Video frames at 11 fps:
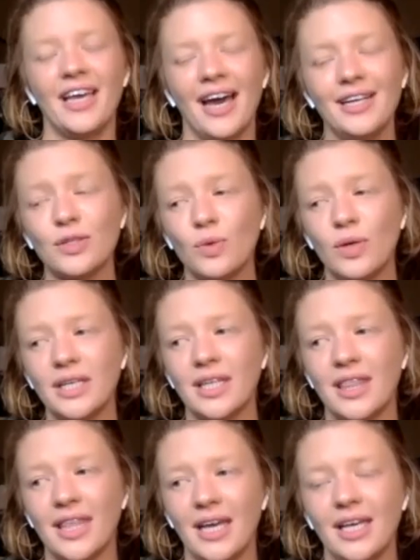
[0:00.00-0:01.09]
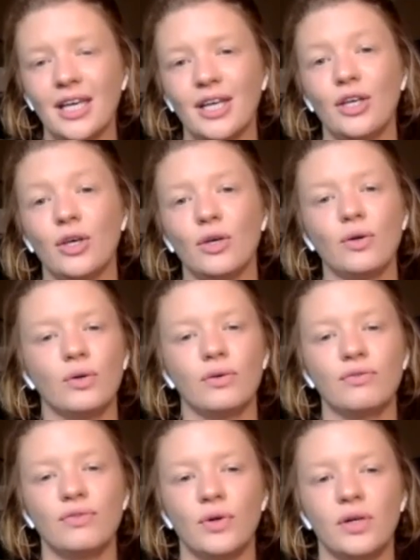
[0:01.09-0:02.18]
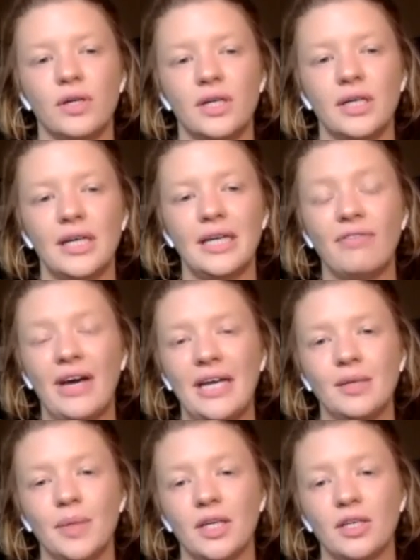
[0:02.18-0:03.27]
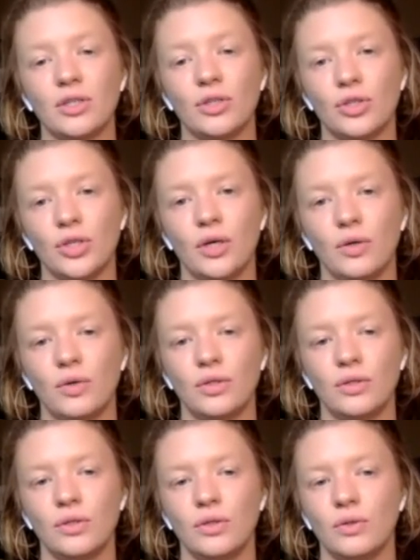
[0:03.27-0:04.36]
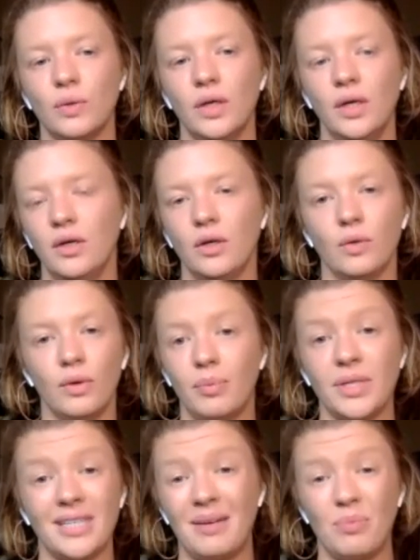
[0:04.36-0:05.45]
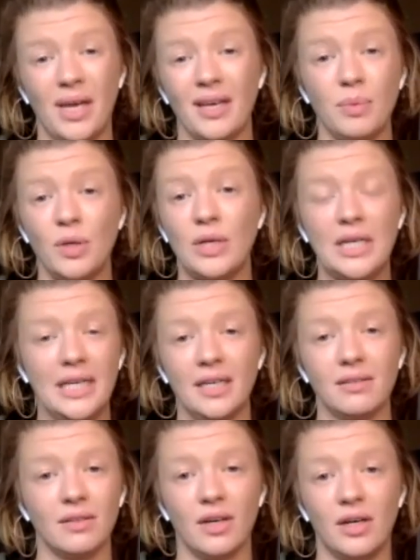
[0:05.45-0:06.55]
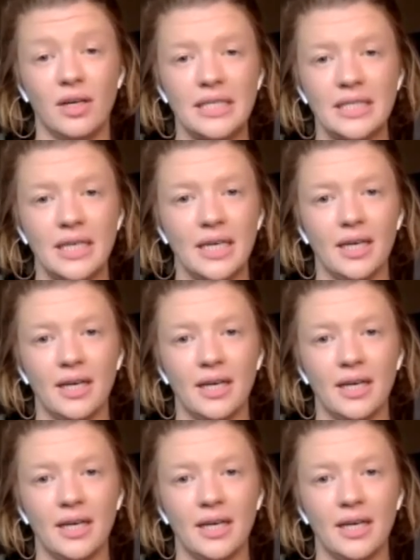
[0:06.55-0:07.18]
just wanted to thank you for inviting me onto the show to represent my community, honestly.